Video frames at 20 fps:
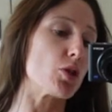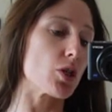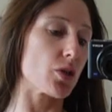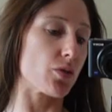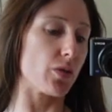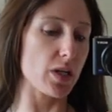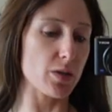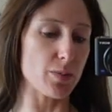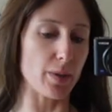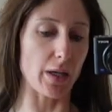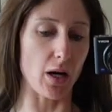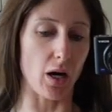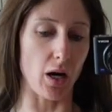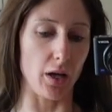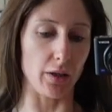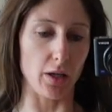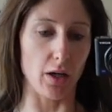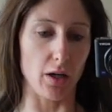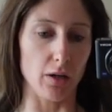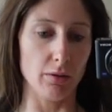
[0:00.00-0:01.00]
Just finished my
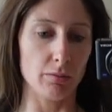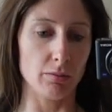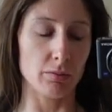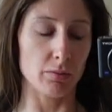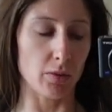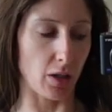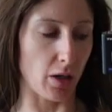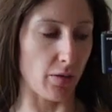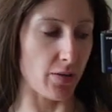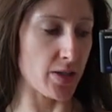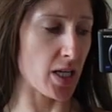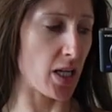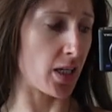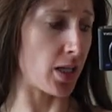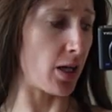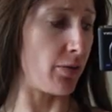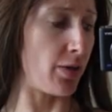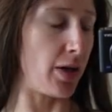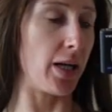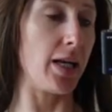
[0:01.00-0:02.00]
cardio. Don't know if I said
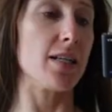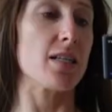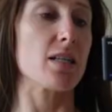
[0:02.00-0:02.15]
that already.